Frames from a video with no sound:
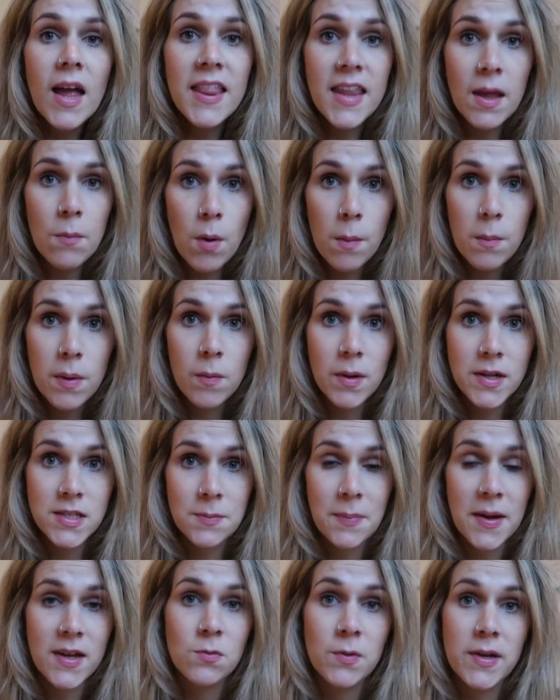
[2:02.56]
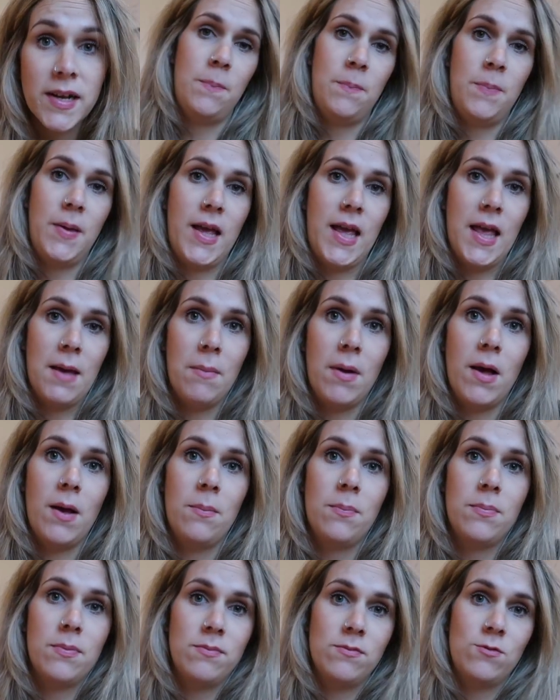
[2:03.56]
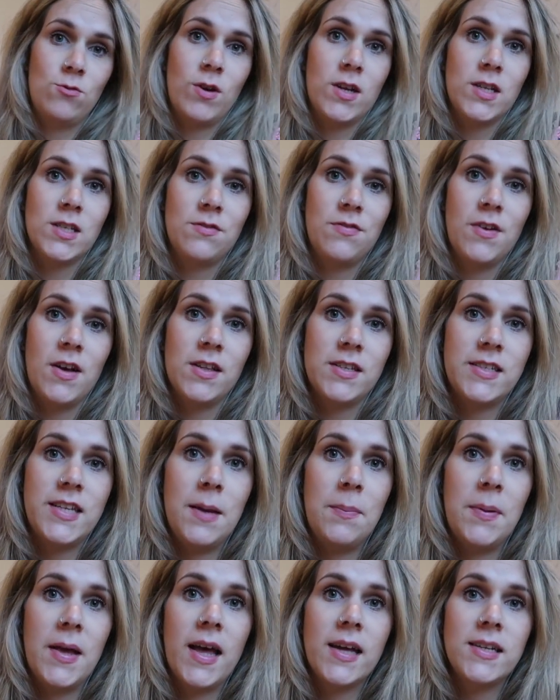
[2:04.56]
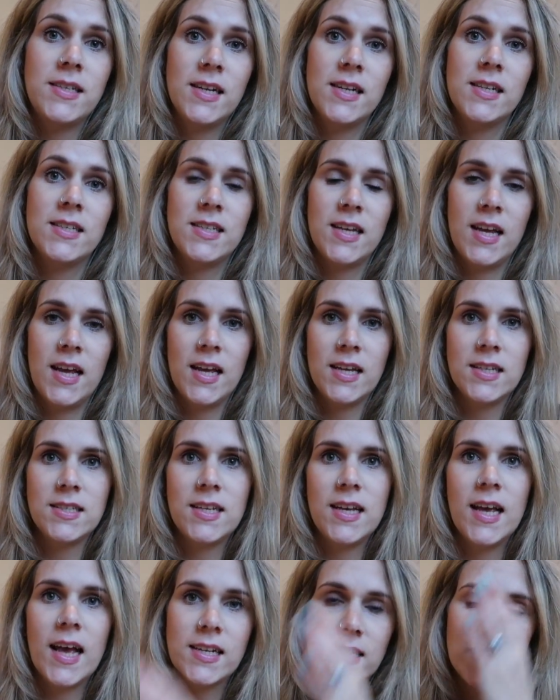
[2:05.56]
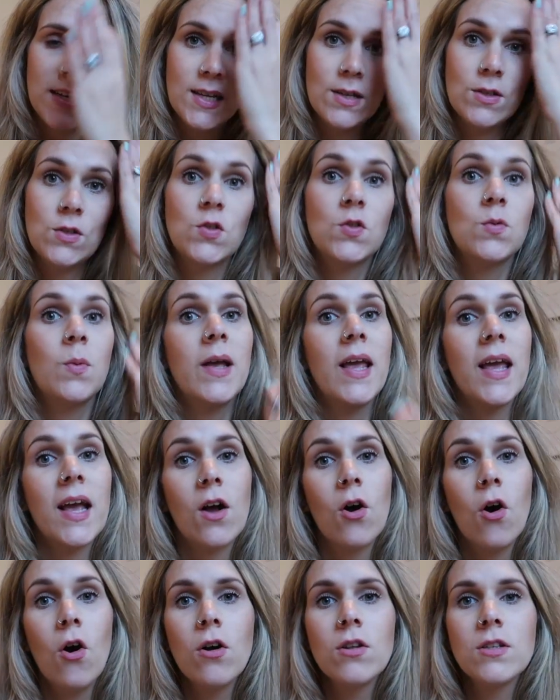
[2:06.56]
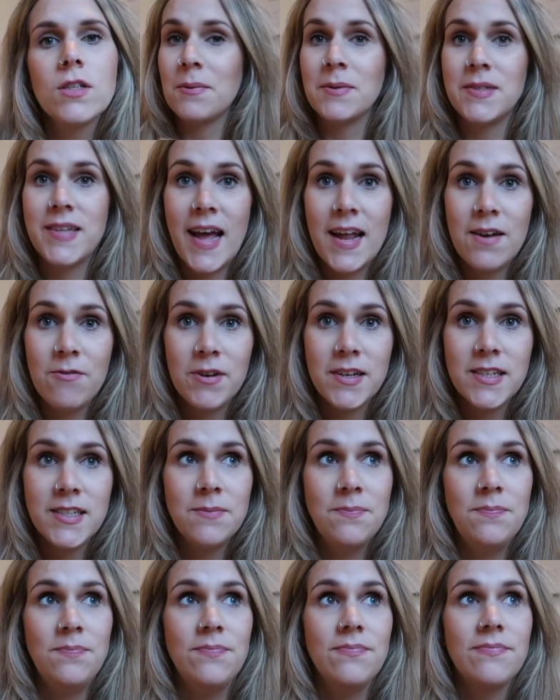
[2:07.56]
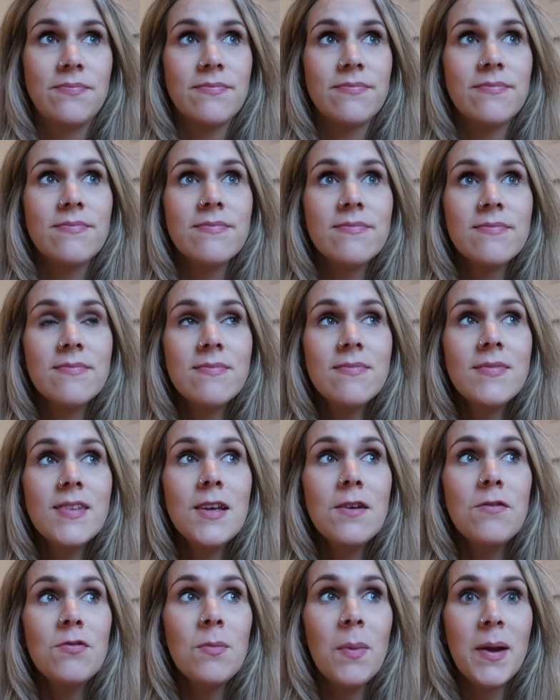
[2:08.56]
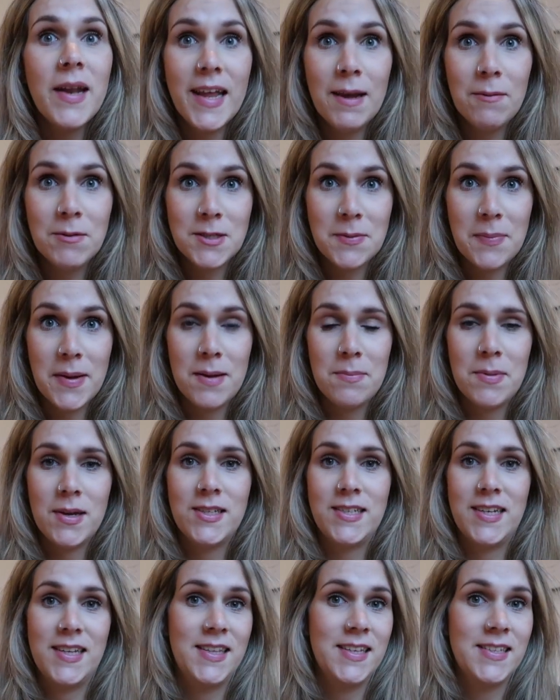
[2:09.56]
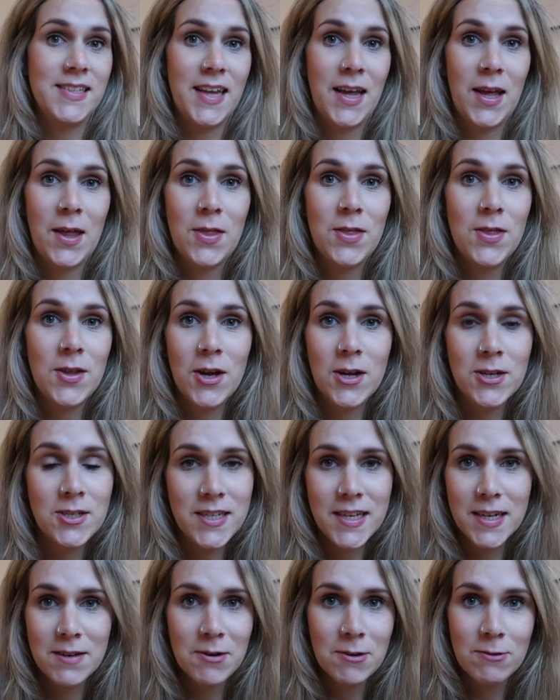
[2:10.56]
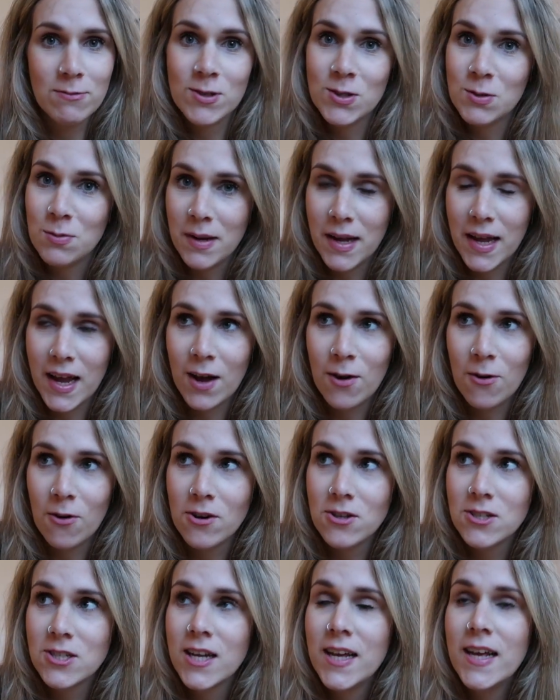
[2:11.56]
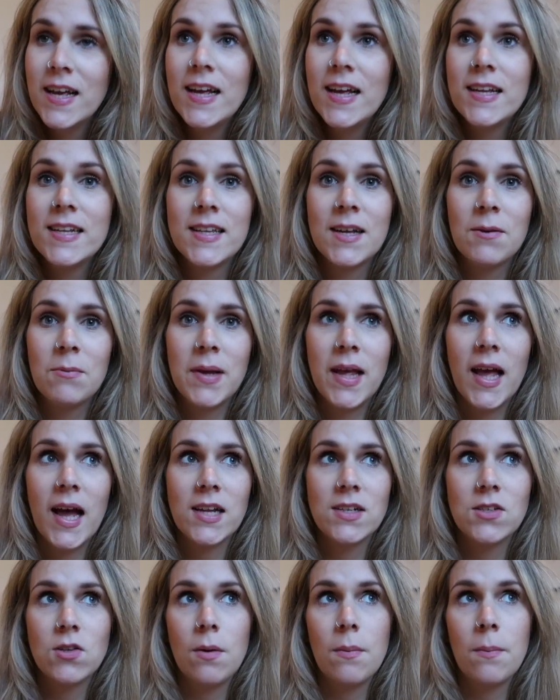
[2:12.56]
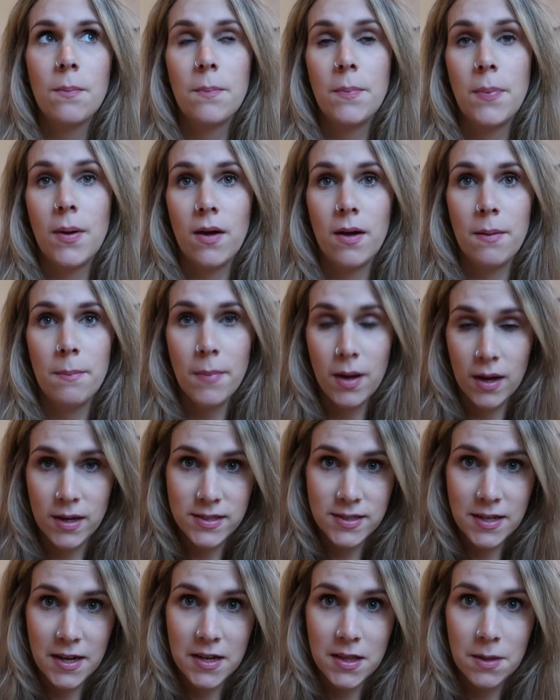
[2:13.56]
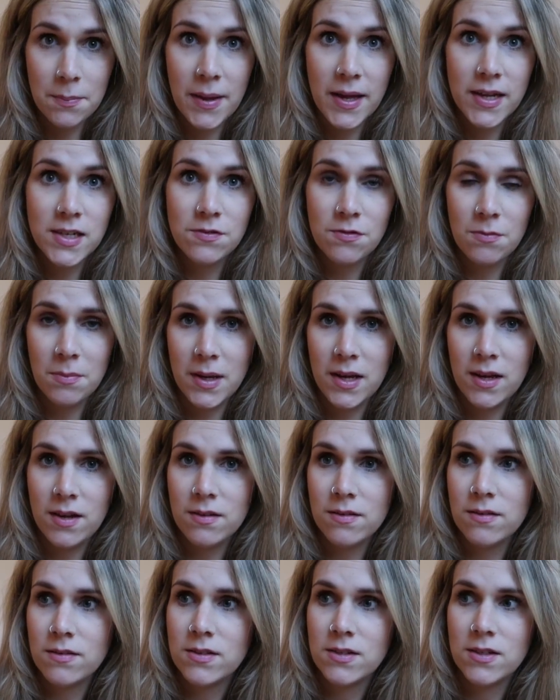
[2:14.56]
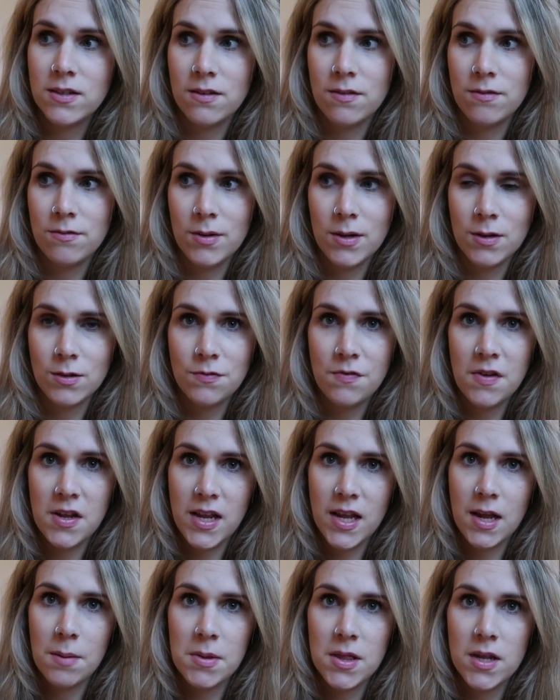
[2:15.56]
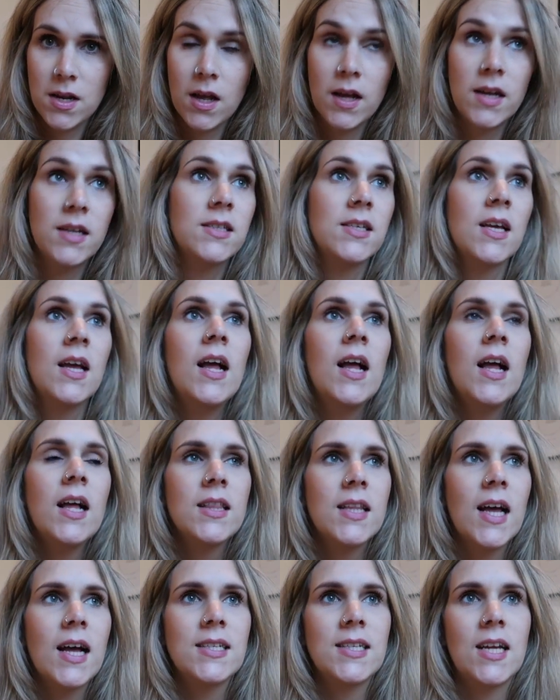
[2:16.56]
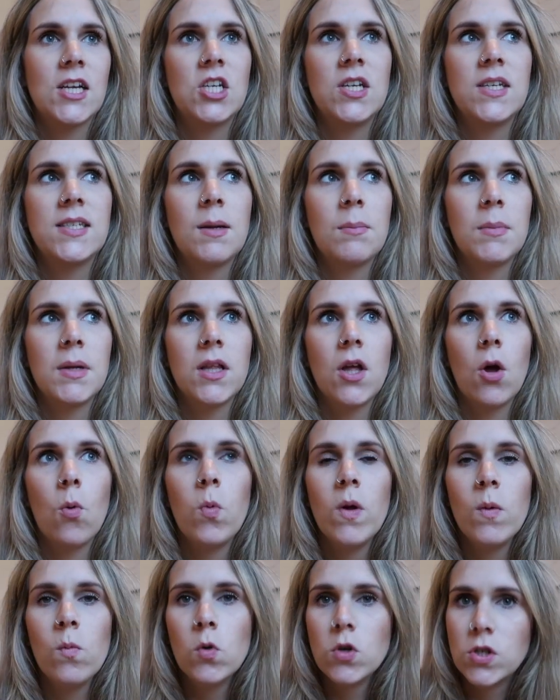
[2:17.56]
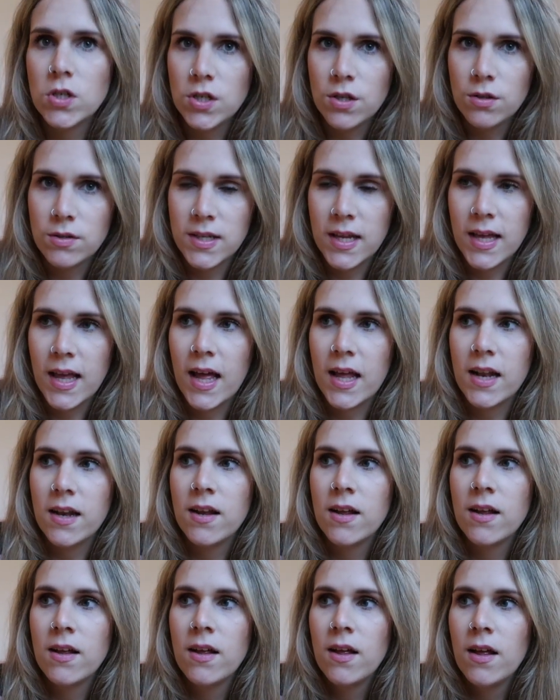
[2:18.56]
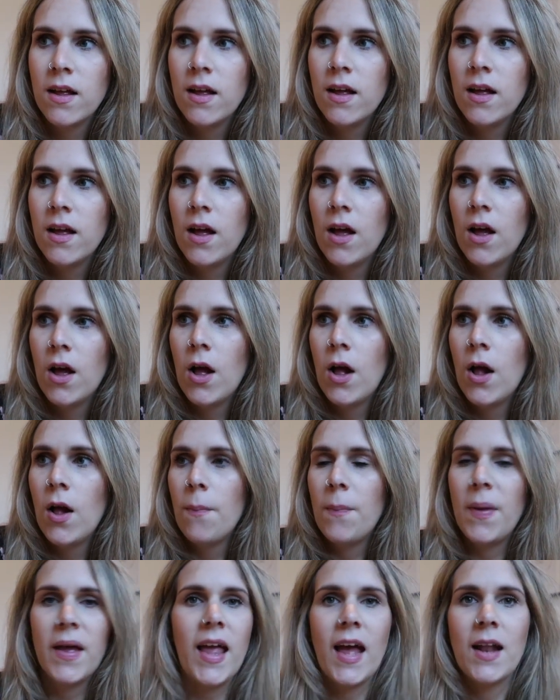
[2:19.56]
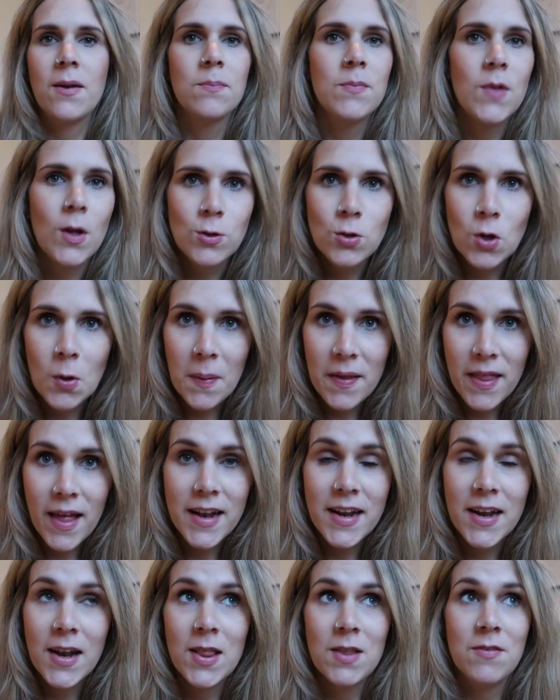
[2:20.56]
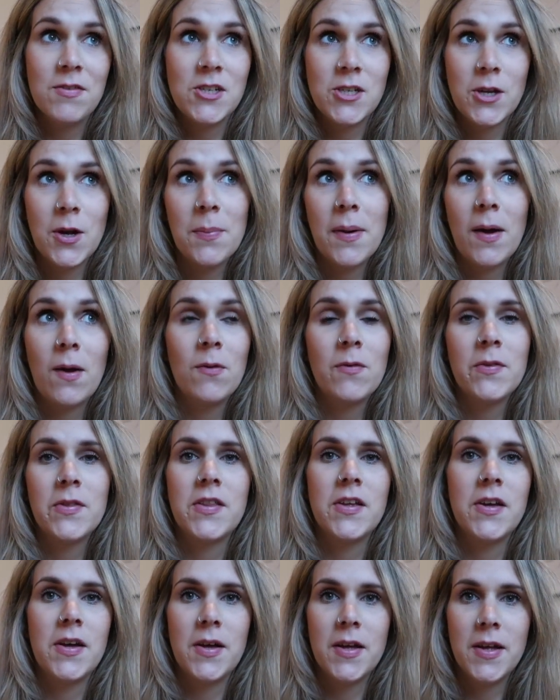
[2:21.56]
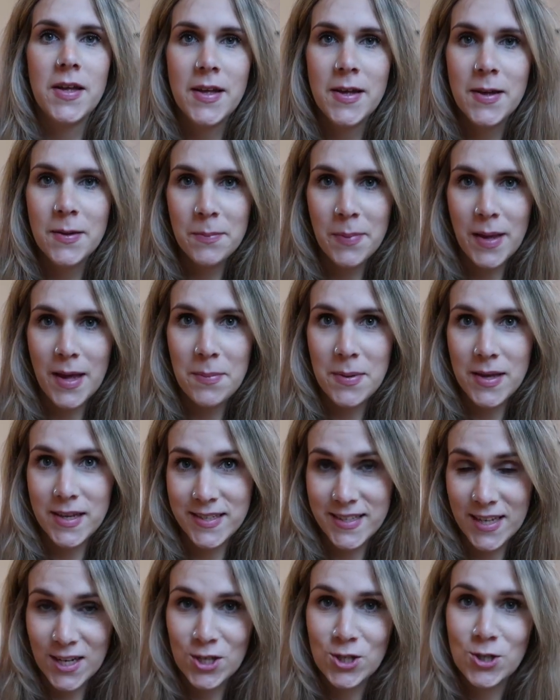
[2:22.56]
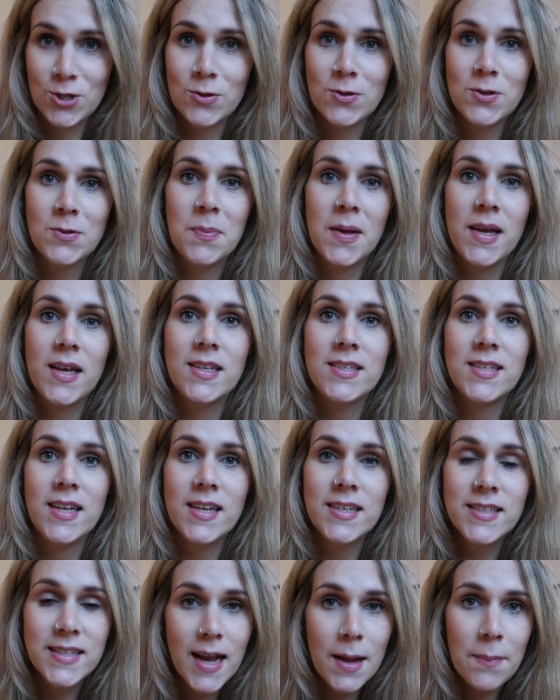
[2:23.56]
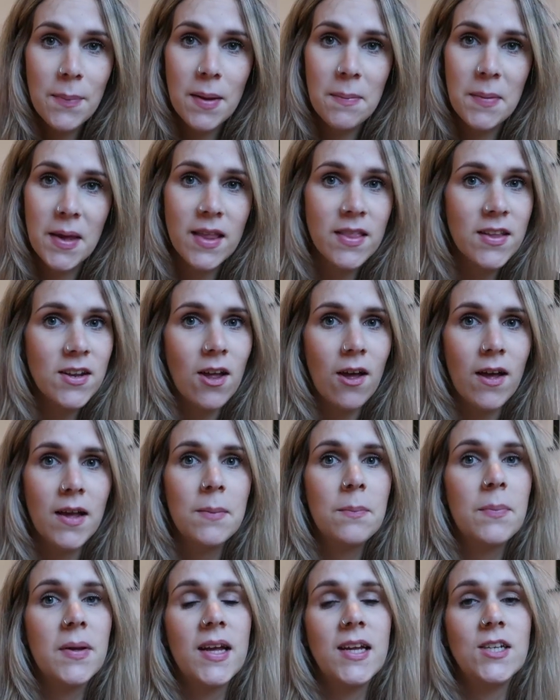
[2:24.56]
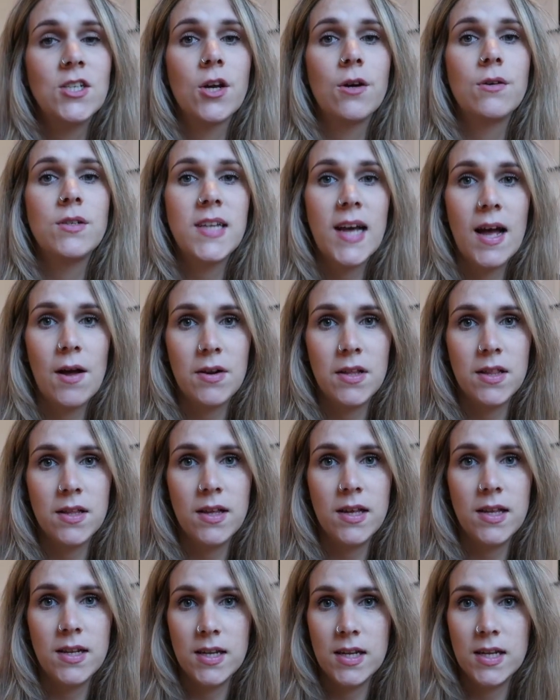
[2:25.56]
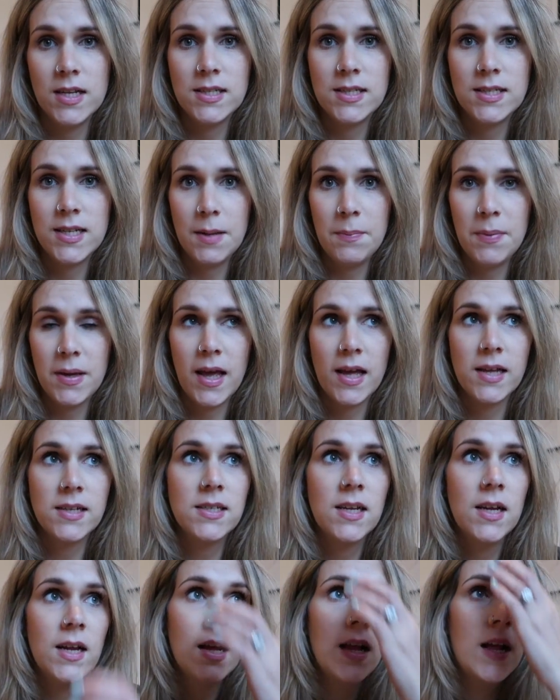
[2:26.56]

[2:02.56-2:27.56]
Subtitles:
And then when we went to bed, we'd pick him up, transfer the sleepy head into he had a little swinging cot. It was Henry's from when he was a baby. So he had this 30-year-old swinging cot that we had by my side of the bed for me to when I was feeding him in the night. That's actually something that we wouldn't use again. But again, I'll talk about that in another video about the baby essentials. But he slept by me in the night, but he'd go down in his sleepy head.